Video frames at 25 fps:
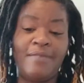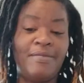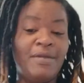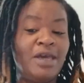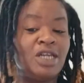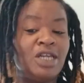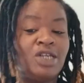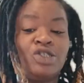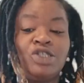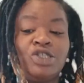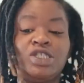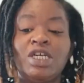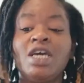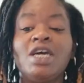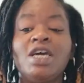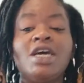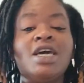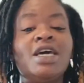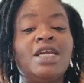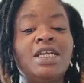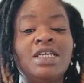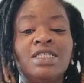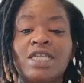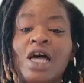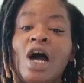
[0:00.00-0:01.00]
energy.
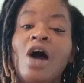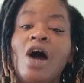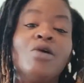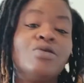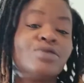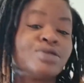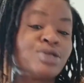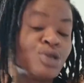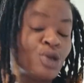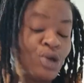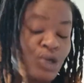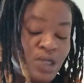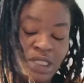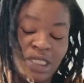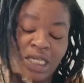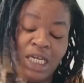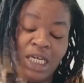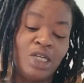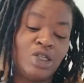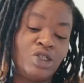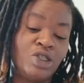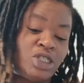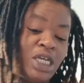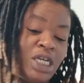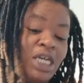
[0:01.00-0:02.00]
It is all source
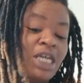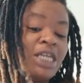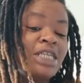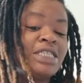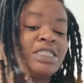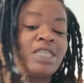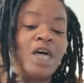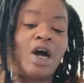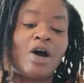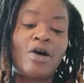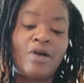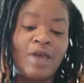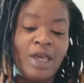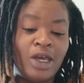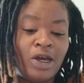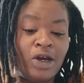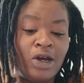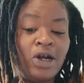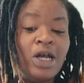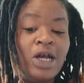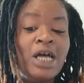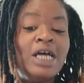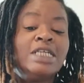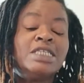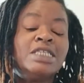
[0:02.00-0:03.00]
energy. It is all here
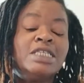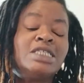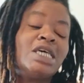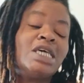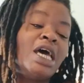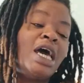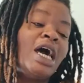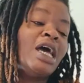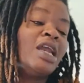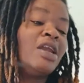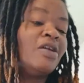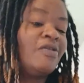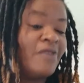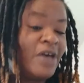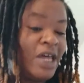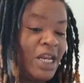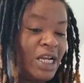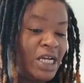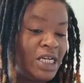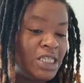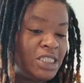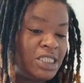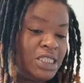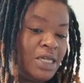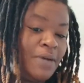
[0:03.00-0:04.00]
to elevate
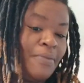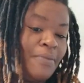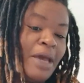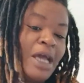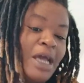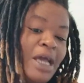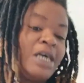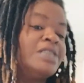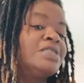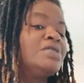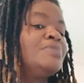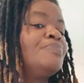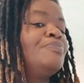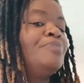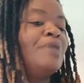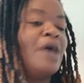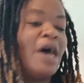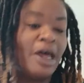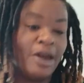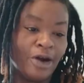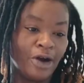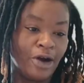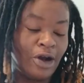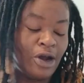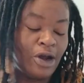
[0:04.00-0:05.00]
us, to make us
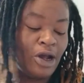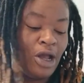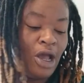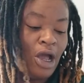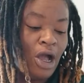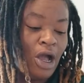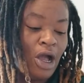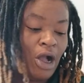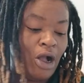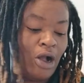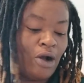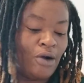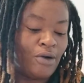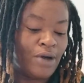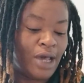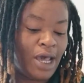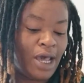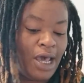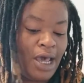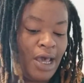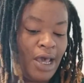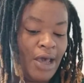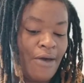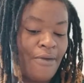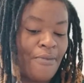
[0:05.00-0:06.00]
better.
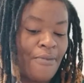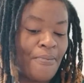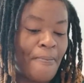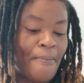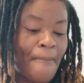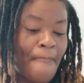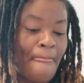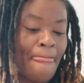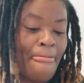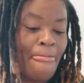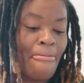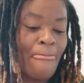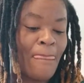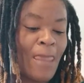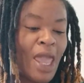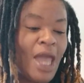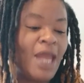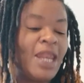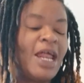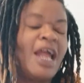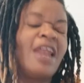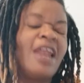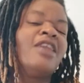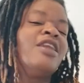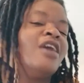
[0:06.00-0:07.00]
Okay,
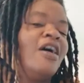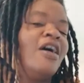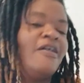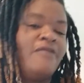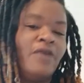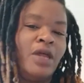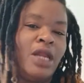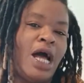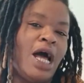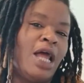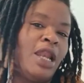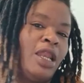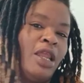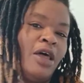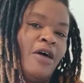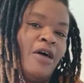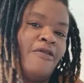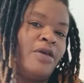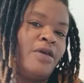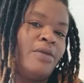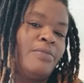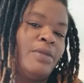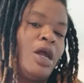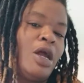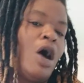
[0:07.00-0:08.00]
and I love it. I love
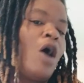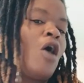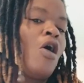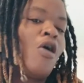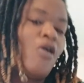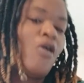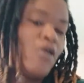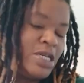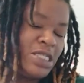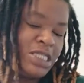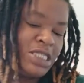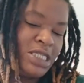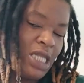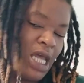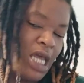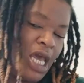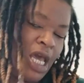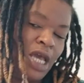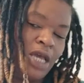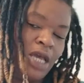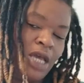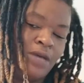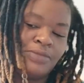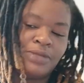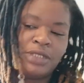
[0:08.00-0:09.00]
him in all his
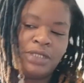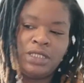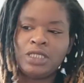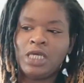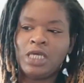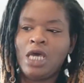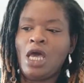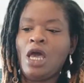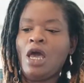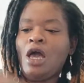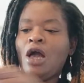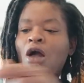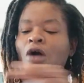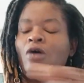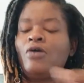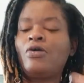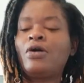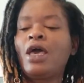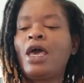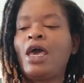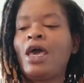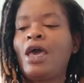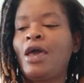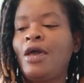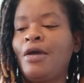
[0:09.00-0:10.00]
names.
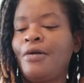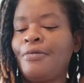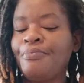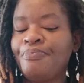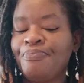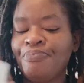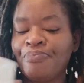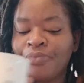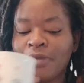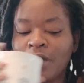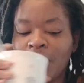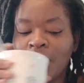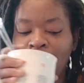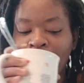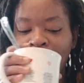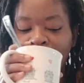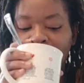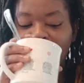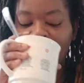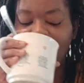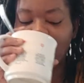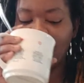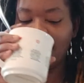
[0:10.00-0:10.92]
Okay, but